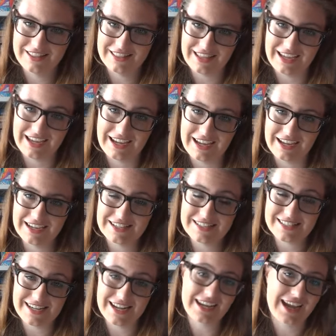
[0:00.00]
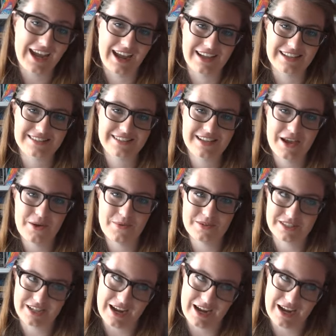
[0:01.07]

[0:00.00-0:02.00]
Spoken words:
the staircase which